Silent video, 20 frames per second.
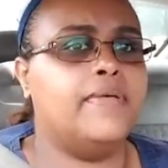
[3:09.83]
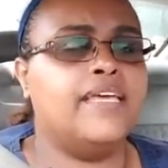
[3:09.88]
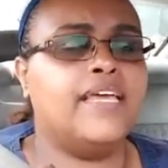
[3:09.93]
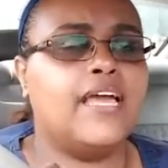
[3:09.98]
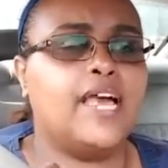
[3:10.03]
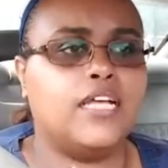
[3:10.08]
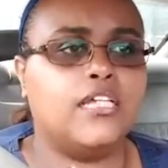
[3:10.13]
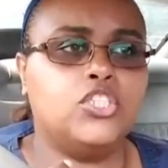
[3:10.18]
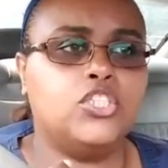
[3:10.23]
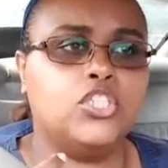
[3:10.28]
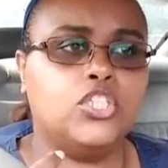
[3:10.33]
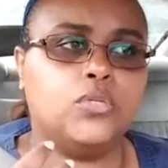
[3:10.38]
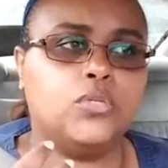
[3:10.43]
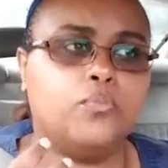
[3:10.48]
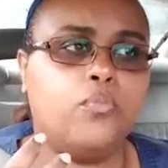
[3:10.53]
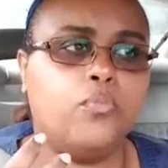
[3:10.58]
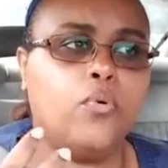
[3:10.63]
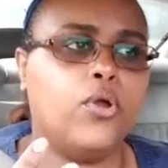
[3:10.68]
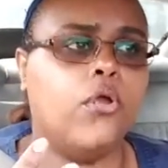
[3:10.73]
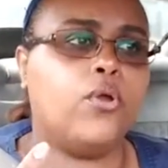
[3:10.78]
It got to
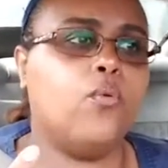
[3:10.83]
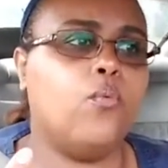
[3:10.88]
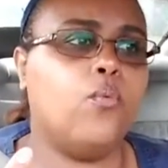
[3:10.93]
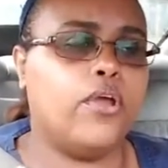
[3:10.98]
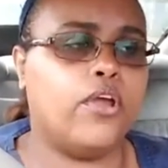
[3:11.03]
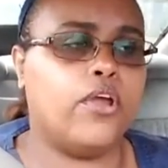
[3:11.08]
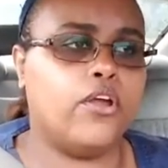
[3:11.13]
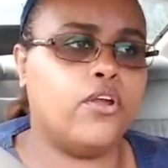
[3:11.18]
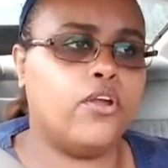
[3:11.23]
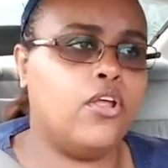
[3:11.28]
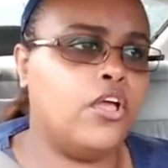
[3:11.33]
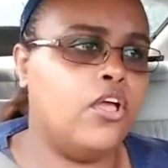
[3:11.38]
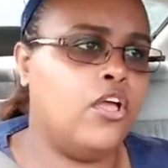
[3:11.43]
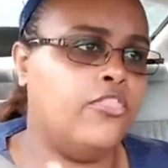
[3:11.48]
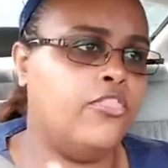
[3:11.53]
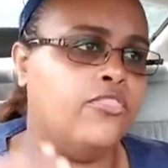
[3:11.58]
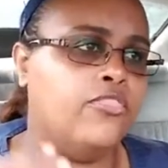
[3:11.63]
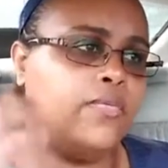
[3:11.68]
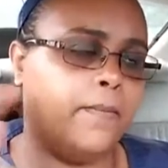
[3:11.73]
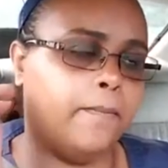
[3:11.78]
the point where
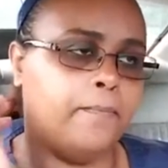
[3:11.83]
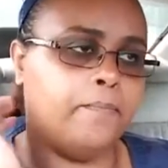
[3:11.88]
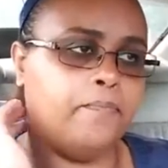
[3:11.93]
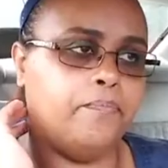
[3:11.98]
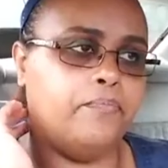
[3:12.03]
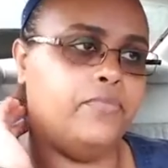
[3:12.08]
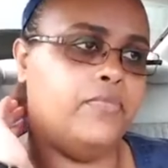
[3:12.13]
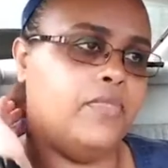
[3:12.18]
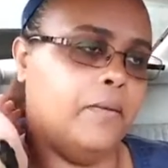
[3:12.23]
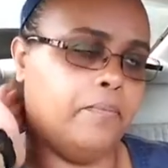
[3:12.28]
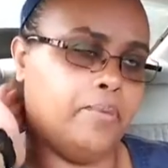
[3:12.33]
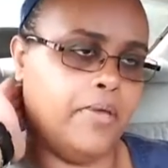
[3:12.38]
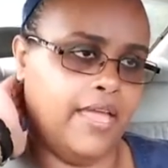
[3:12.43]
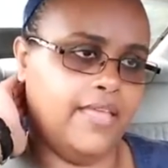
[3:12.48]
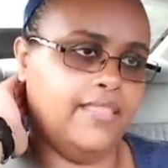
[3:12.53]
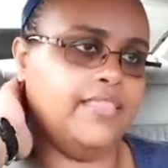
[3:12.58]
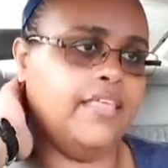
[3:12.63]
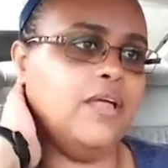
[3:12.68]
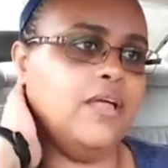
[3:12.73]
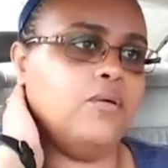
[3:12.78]
the
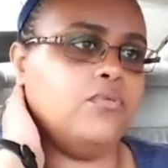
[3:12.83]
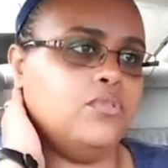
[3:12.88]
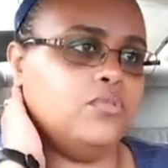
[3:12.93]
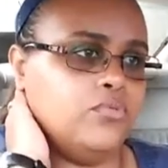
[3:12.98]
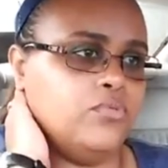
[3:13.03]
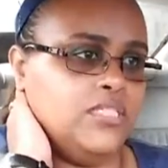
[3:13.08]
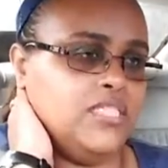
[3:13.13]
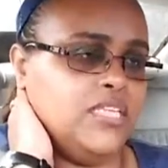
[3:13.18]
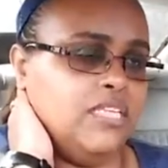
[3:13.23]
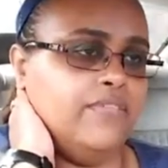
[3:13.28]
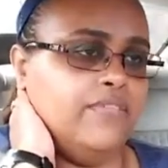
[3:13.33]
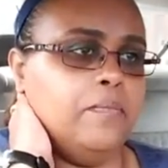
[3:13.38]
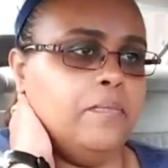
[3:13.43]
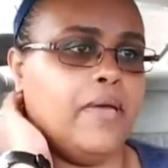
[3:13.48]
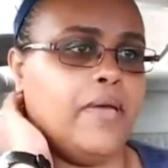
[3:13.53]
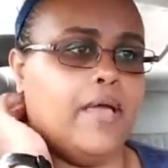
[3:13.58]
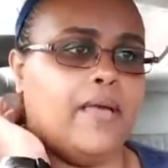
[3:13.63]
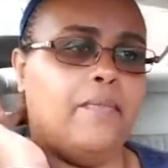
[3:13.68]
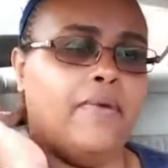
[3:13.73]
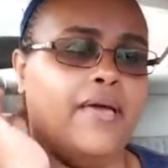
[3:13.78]
pain that I was receiving in the
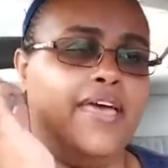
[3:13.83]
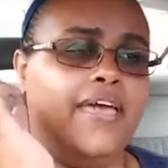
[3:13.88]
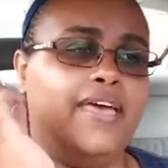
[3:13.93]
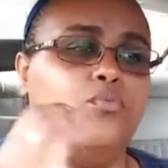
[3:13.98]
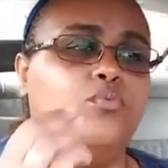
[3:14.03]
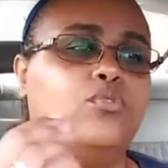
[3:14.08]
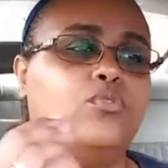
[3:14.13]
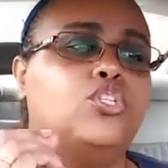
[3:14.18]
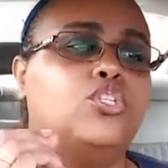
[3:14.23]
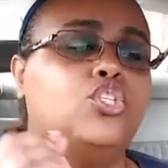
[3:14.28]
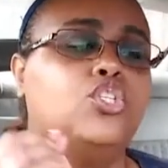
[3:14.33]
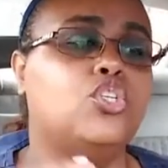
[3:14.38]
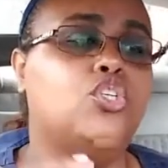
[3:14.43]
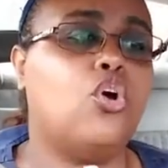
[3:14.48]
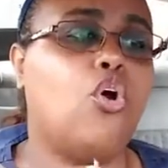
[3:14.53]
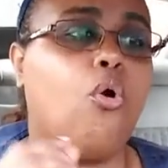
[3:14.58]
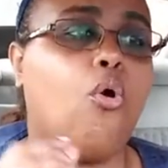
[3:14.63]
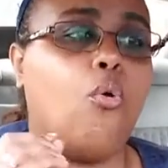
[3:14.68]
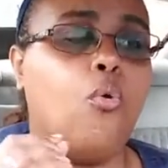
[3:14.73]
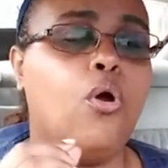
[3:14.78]
back of my head was
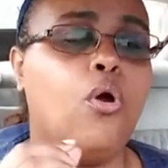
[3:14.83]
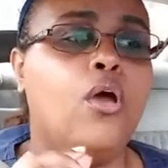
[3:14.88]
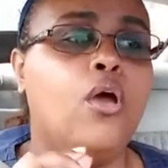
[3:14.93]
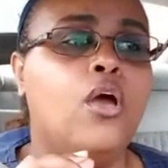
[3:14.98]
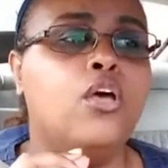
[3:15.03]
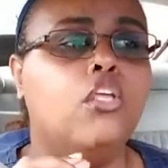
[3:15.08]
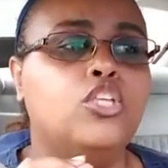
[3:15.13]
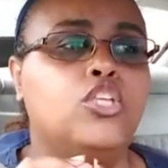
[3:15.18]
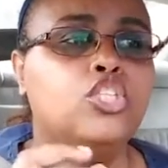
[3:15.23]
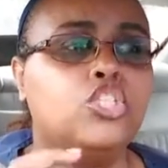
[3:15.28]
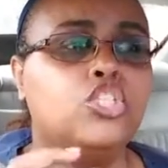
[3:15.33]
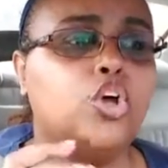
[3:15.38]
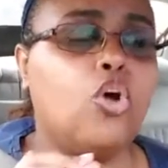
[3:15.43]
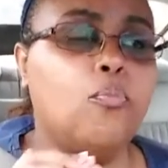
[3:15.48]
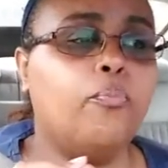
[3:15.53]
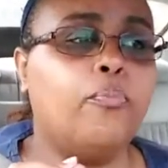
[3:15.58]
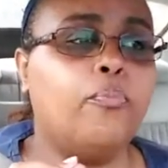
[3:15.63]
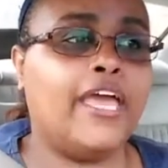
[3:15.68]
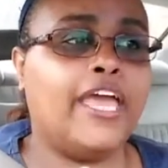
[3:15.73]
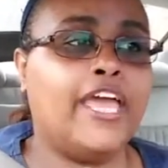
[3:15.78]
so
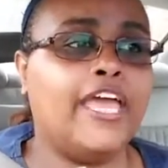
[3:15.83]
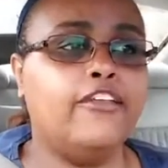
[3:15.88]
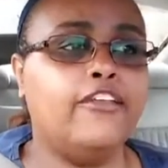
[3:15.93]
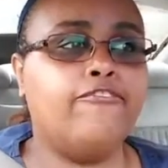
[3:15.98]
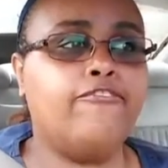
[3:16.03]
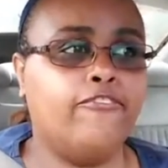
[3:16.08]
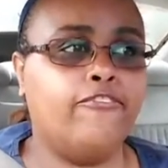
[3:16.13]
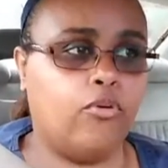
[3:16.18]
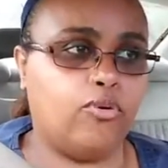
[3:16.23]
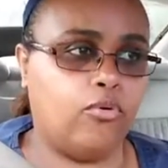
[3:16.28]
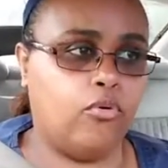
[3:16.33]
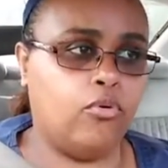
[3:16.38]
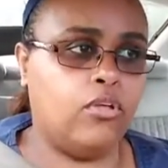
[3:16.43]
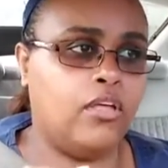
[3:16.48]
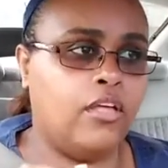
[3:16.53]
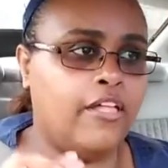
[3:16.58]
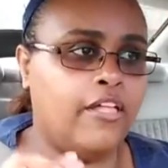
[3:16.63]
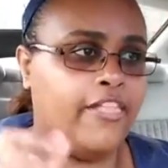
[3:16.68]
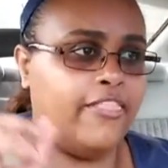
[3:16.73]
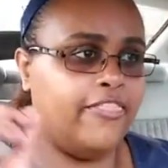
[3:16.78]
painful
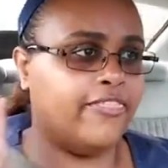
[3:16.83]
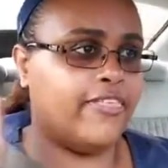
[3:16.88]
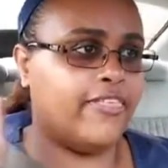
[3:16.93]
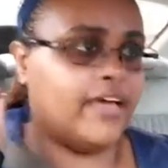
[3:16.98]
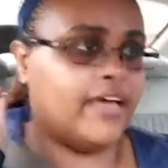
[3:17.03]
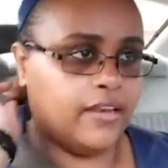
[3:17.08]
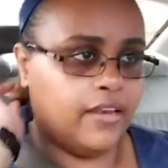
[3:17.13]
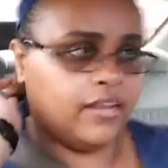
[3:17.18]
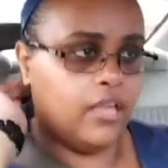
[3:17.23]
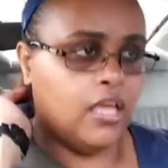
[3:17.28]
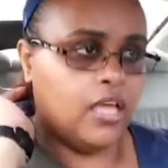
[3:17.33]
that